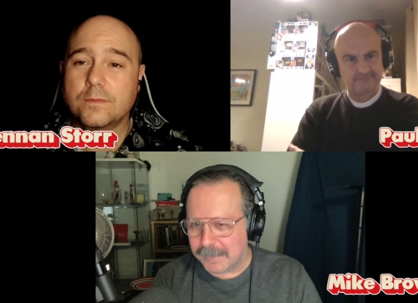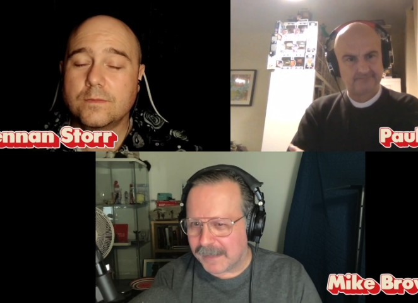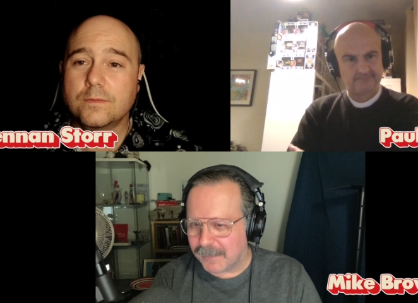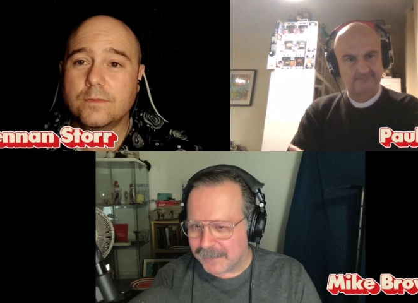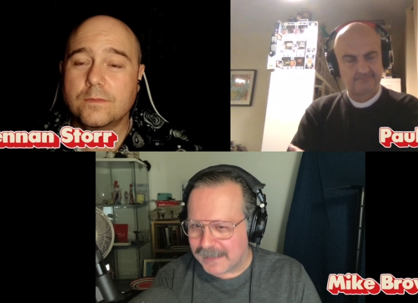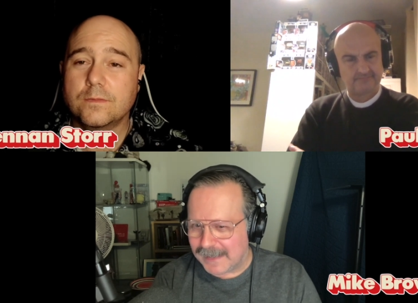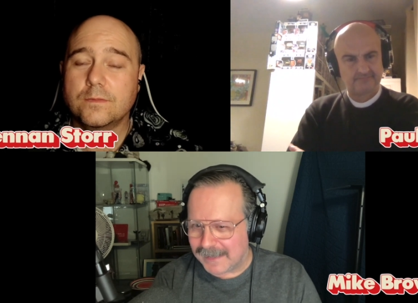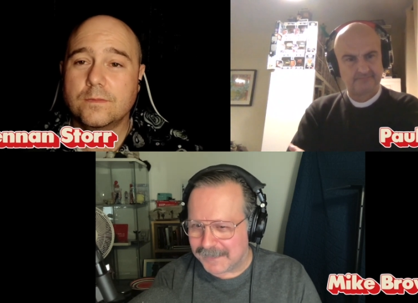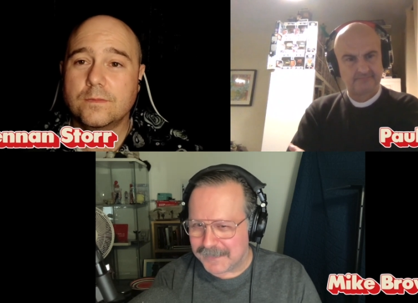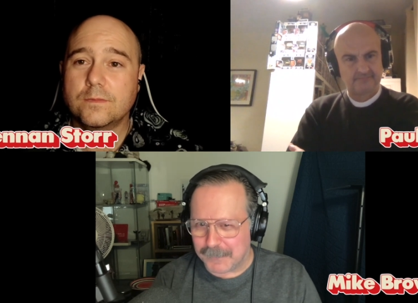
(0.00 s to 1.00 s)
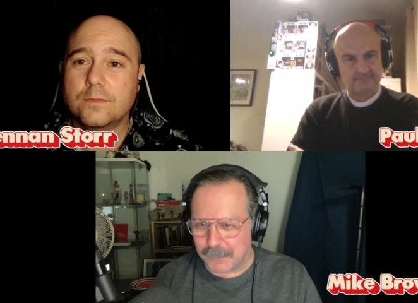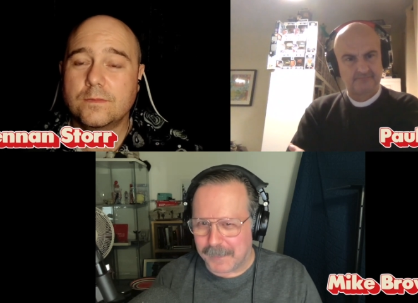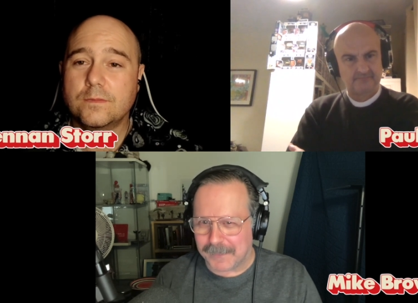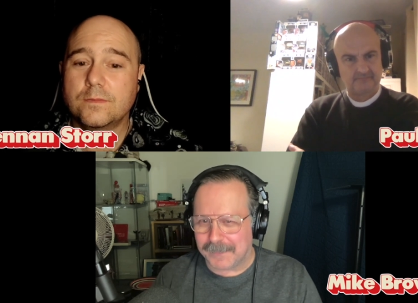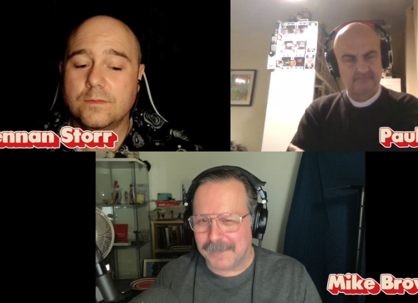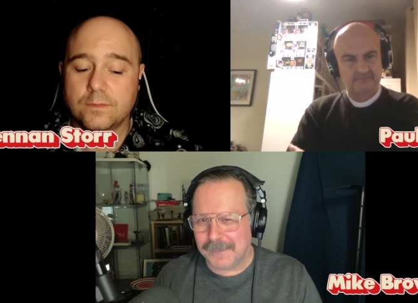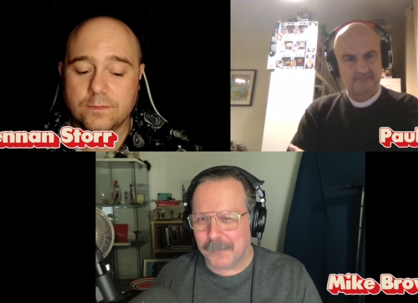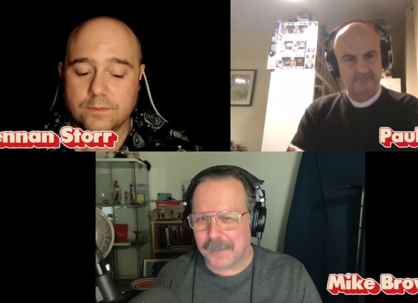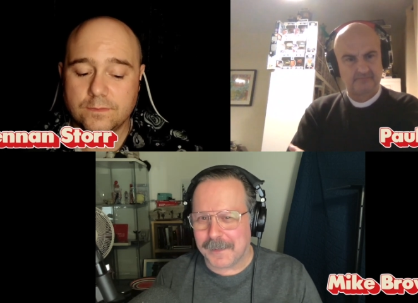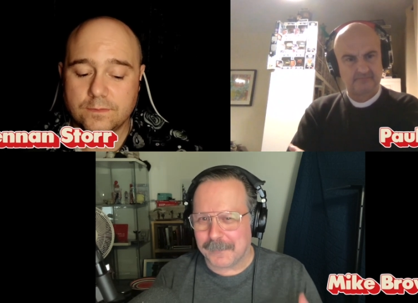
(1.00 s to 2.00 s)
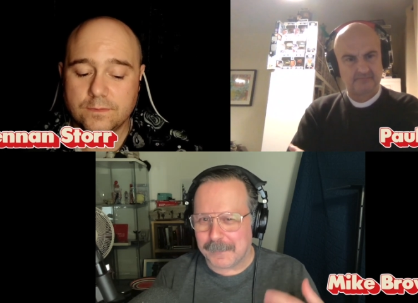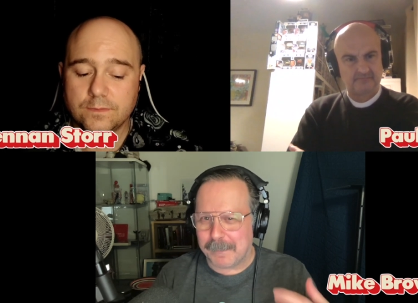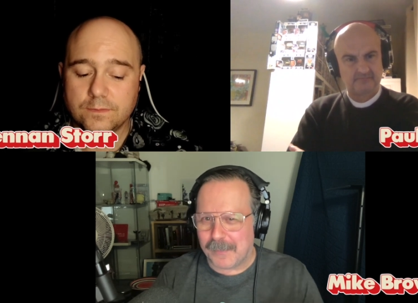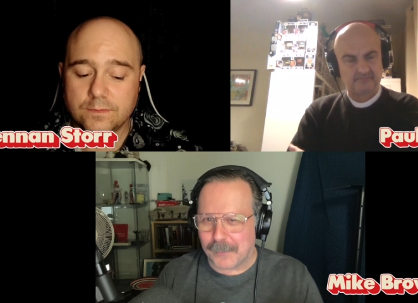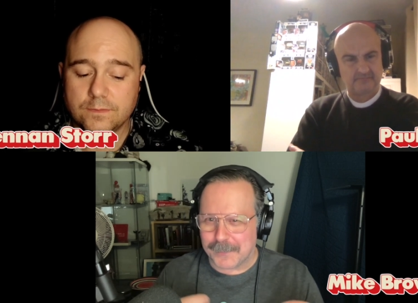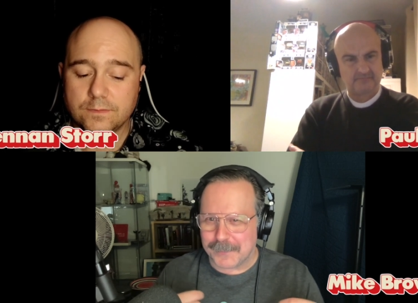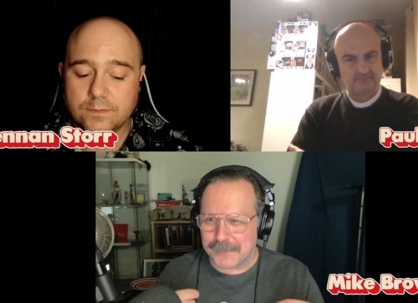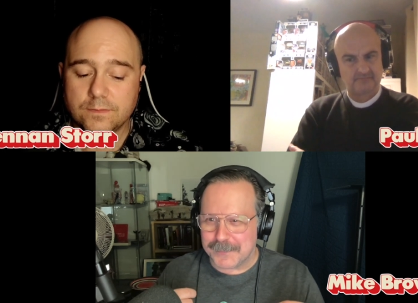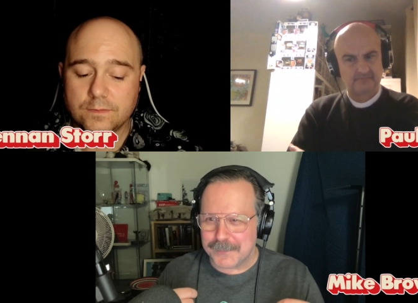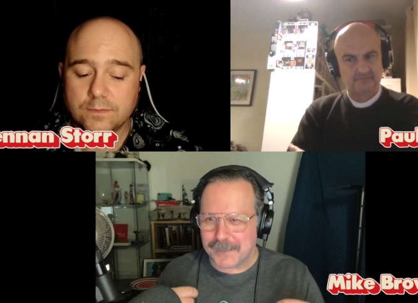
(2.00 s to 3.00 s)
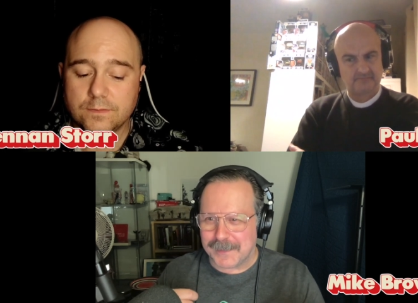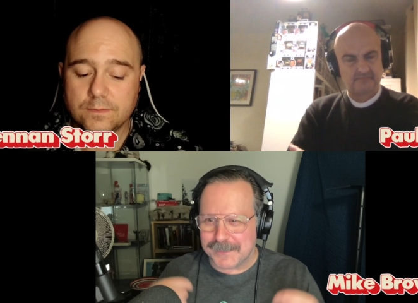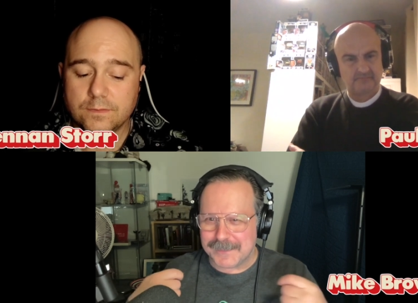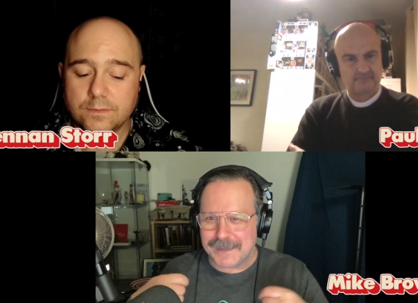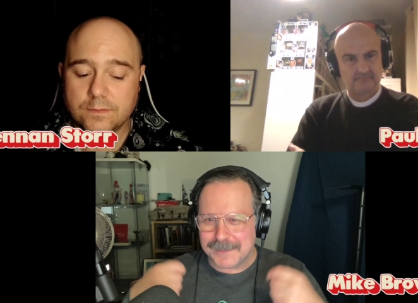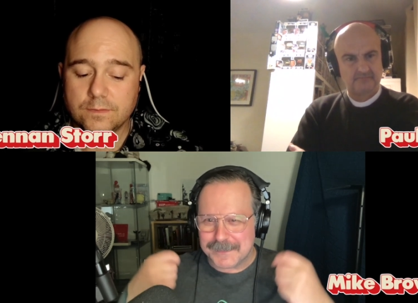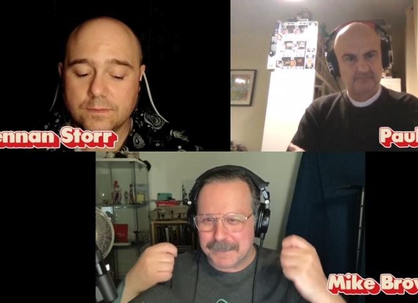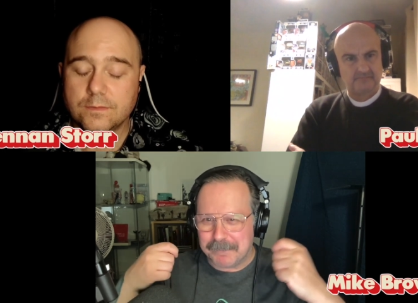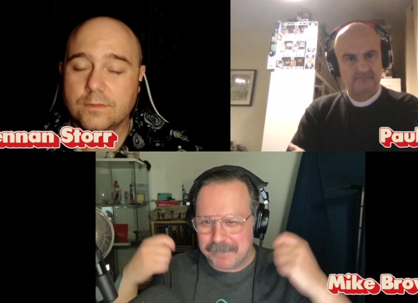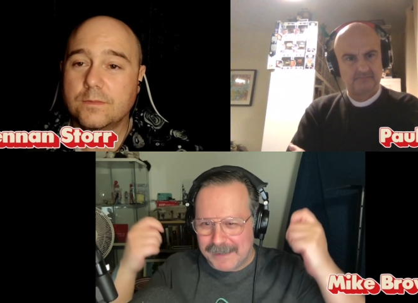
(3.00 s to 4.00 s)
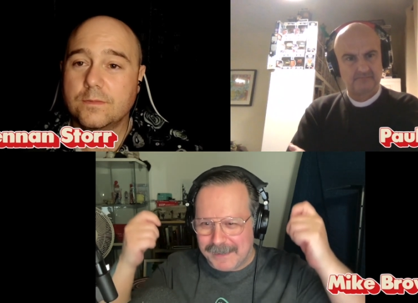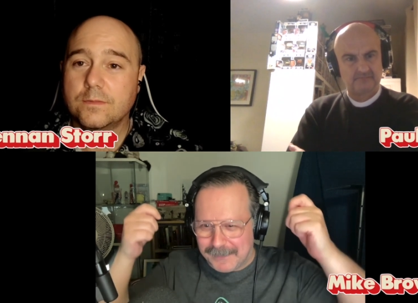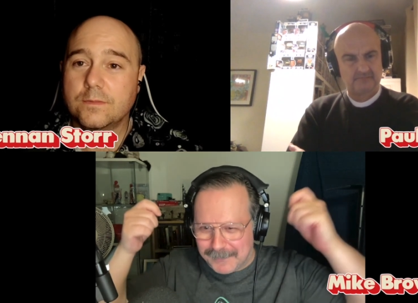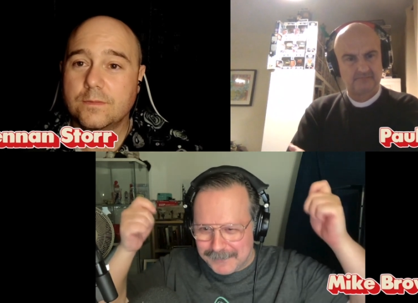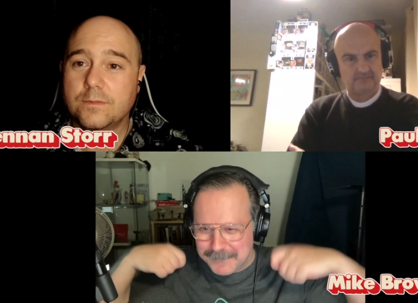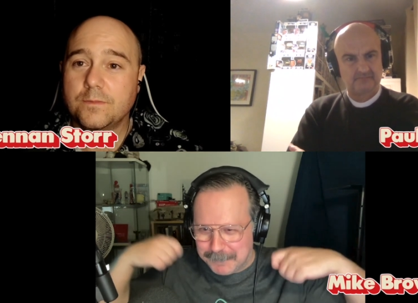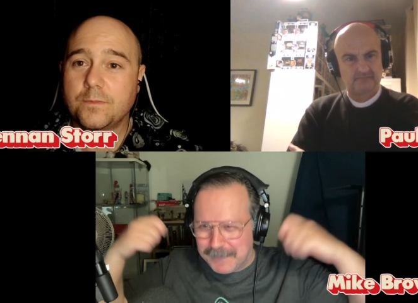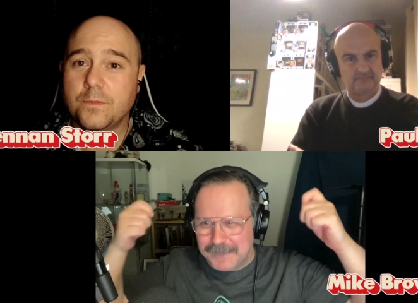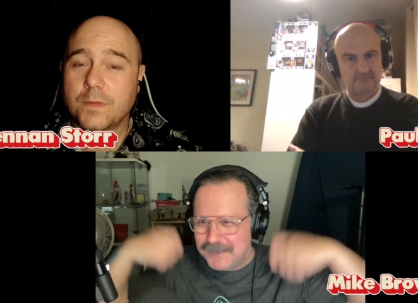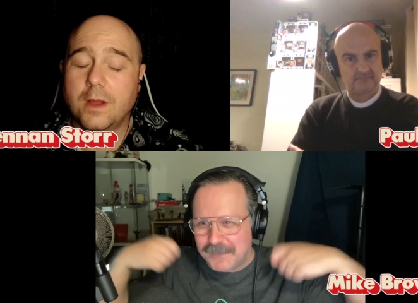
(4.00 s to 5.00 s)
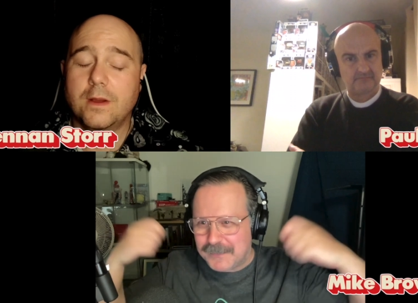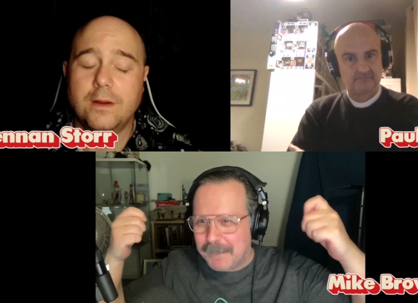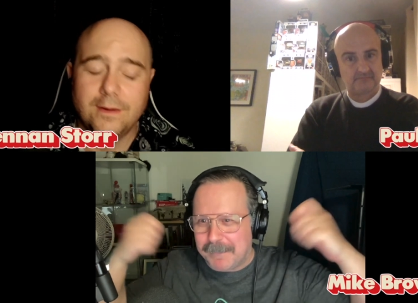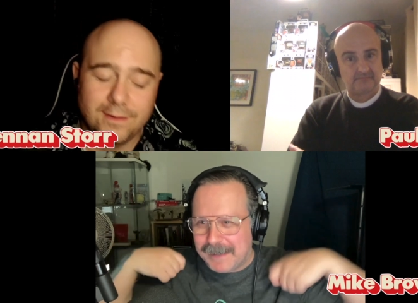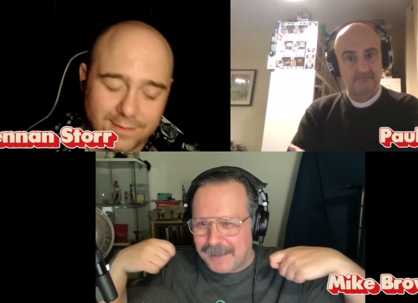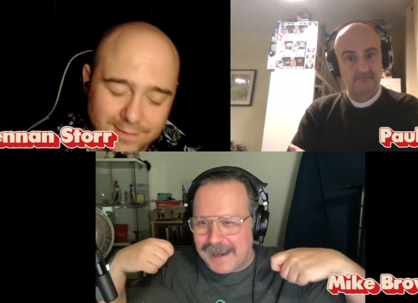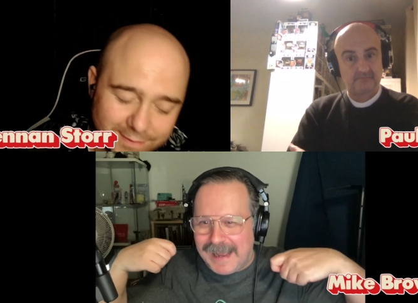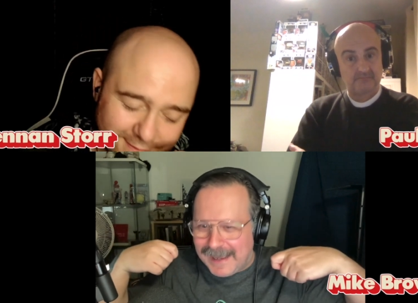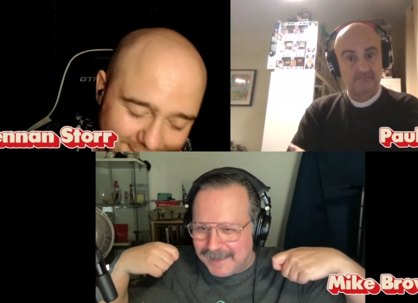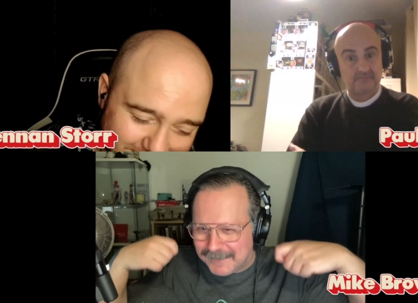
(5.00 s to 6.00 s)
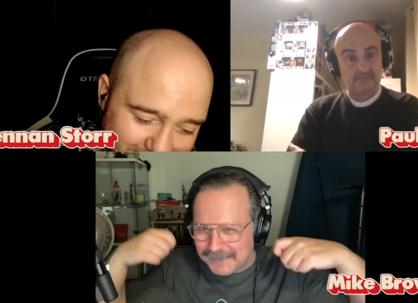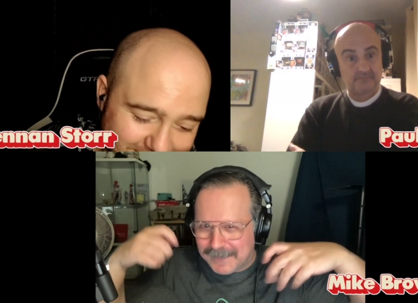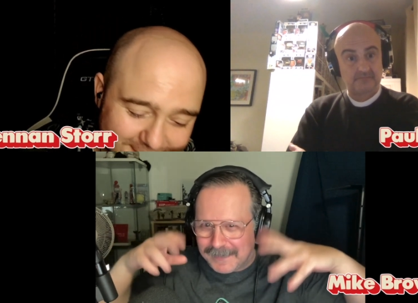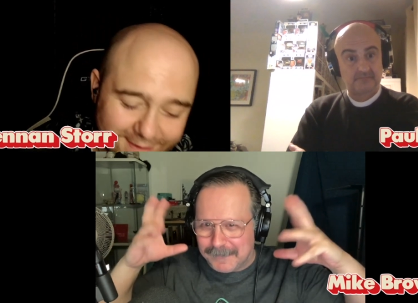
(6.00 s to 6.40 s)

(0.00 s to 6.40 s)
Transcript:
Speaker 1: bear attacks with one of the reporters dressed as a bear with just a bear hat, like